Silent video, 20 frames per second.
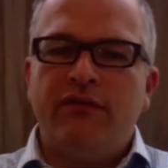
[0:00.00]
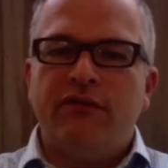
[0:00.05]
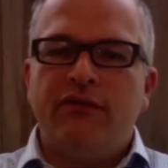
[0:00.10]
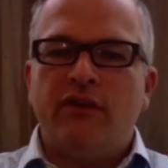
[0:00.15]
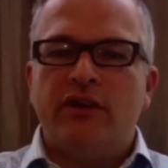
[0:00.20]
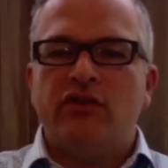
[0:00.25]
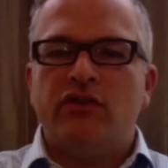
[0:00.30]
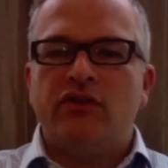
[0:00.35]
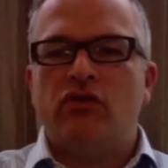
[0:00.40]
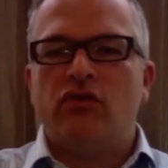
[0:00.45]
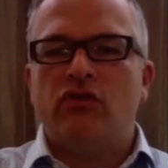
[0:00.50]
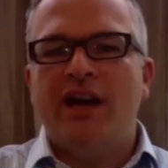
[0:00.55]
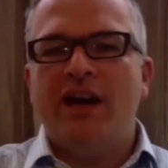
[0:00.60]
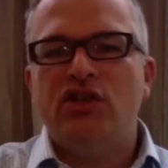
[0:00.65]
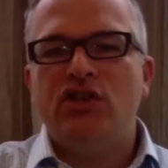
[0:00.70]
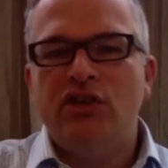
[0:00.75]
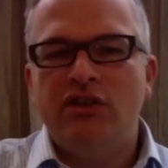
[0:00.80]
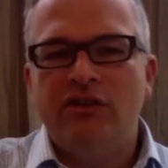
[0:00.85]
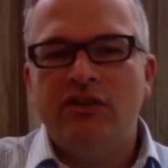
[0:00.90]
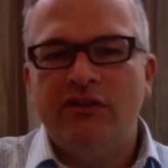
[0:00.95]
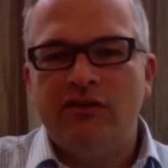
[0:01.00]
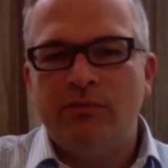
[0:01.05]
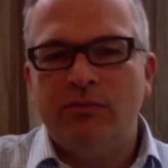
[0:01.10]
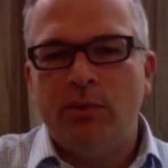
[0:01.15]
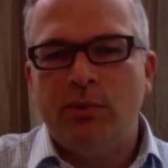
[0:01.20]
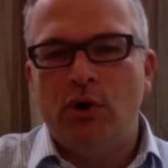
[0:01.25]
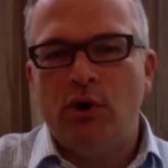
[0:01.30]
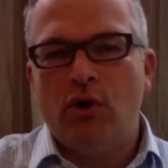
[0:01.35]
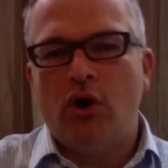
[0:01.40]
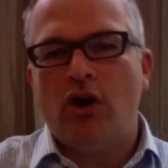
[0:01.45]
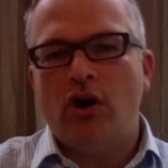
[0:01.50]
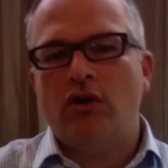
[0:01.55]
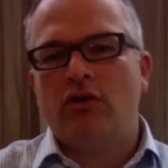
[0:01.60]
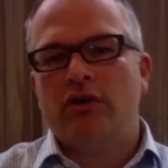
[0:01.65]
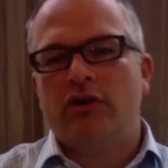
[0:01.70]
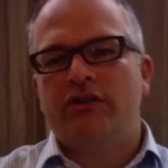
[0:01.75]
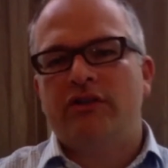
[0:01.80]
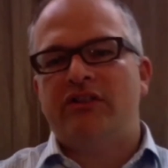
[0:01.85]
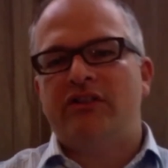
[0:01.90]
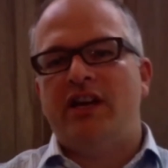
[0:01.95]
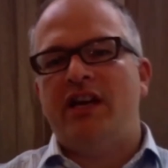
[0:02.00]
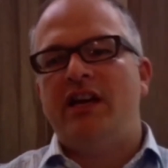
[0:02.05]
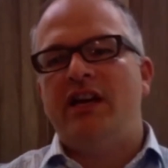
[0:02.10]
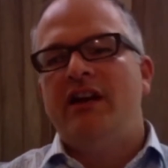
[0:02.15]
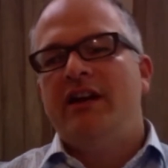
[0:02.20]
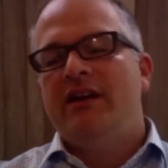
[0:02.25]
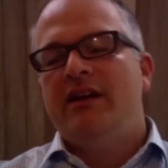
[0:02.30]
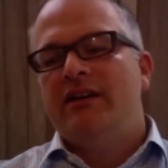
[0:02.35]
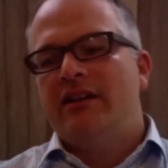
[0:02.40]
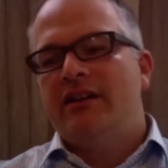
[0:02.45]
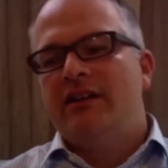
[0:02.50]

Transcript: the frustrations of bureaucracy,